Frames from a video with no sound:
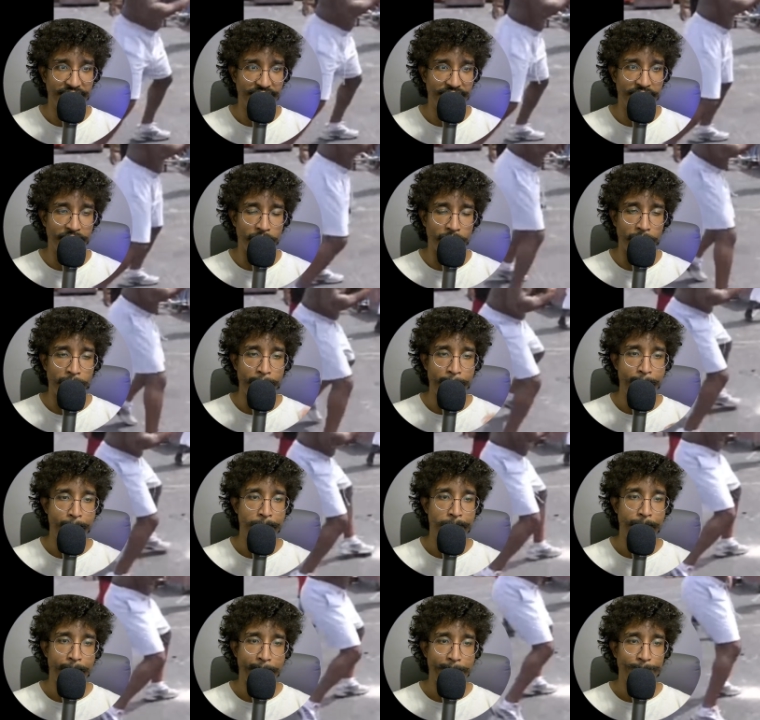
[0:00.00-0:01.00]
you know
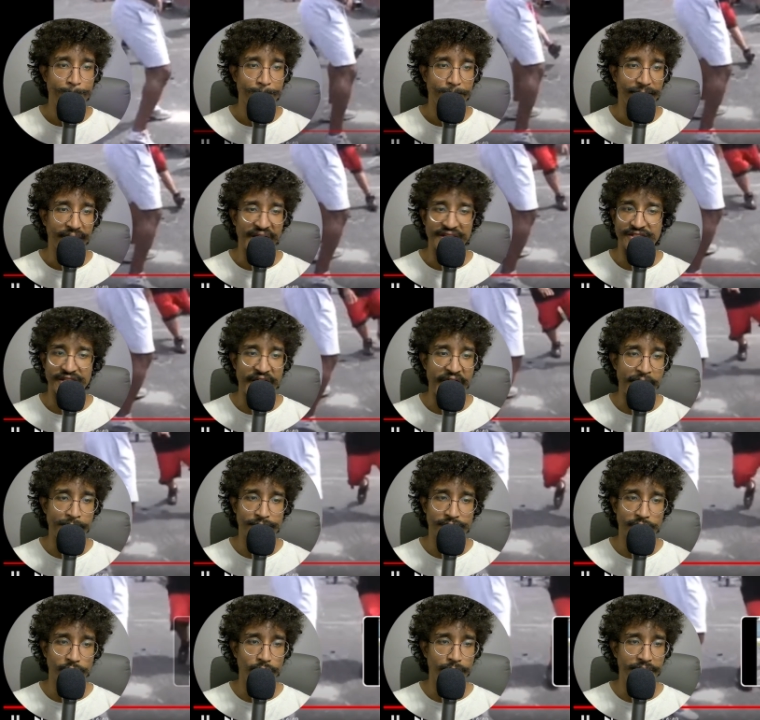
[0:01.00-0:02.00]
as an
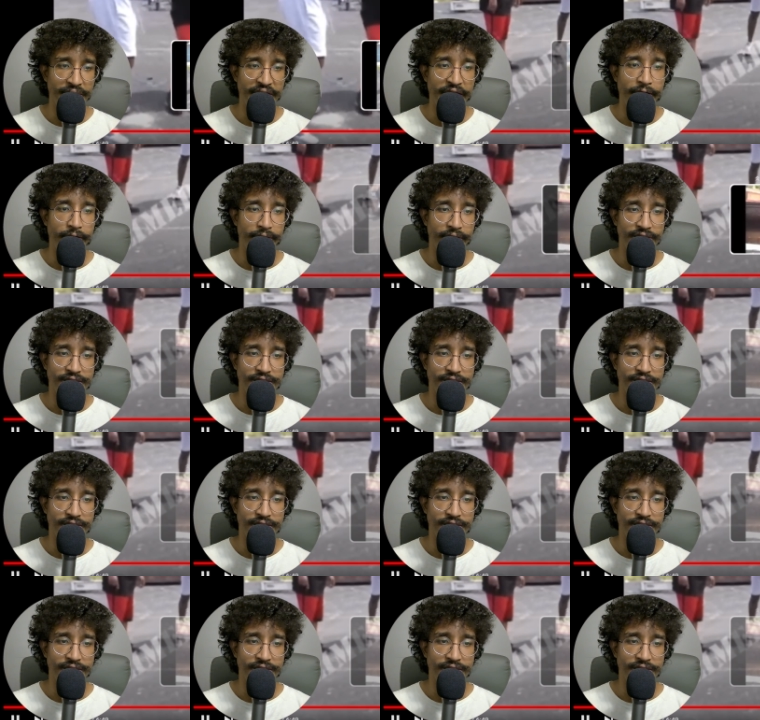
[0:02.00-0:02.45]
absolute beginner.